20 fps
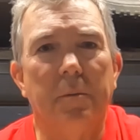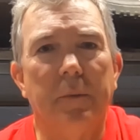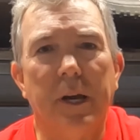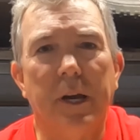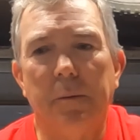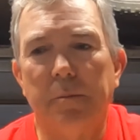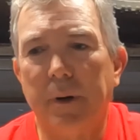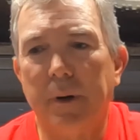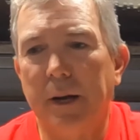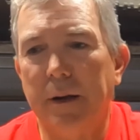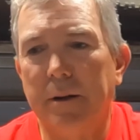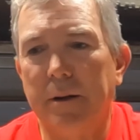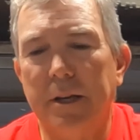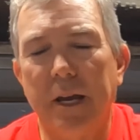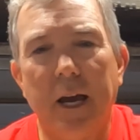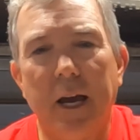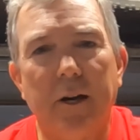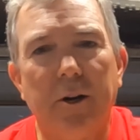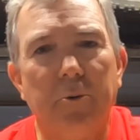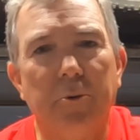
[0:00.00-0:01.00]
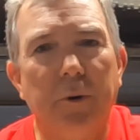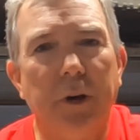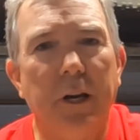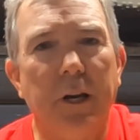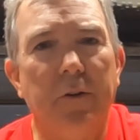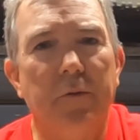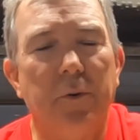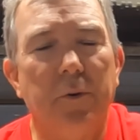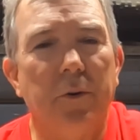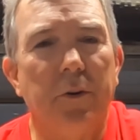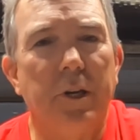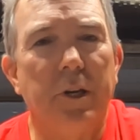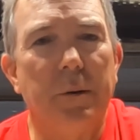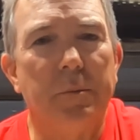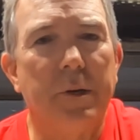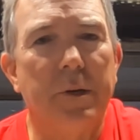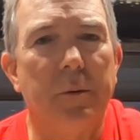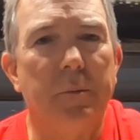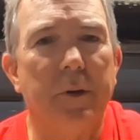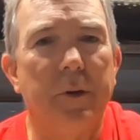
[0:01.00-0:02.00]
getting my tackle ready for the
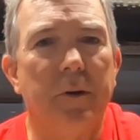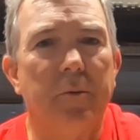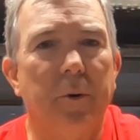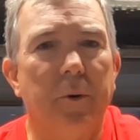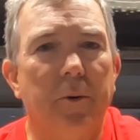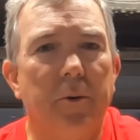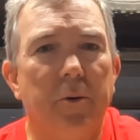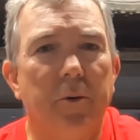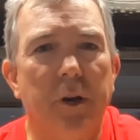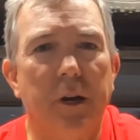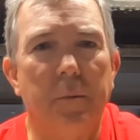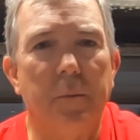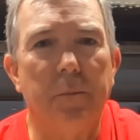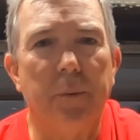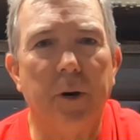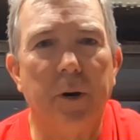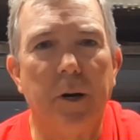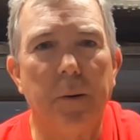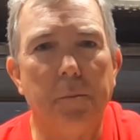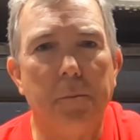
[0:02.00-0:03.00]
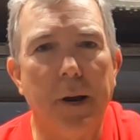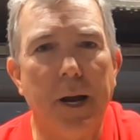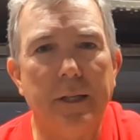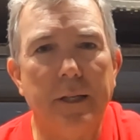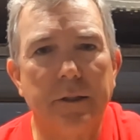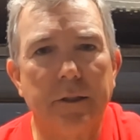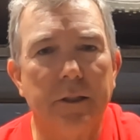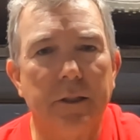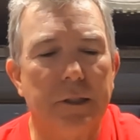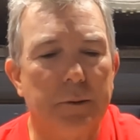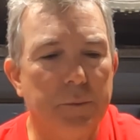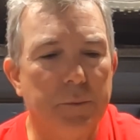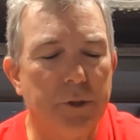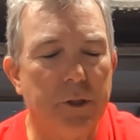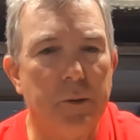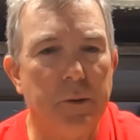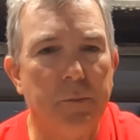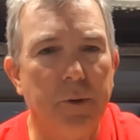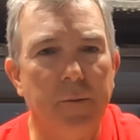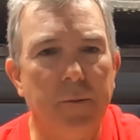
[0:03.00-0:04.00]
upcoming Road to Empire Bass Club
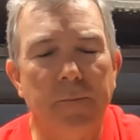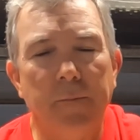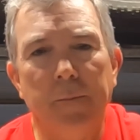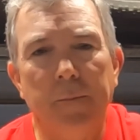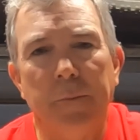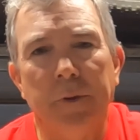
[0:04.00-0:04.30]
tournament.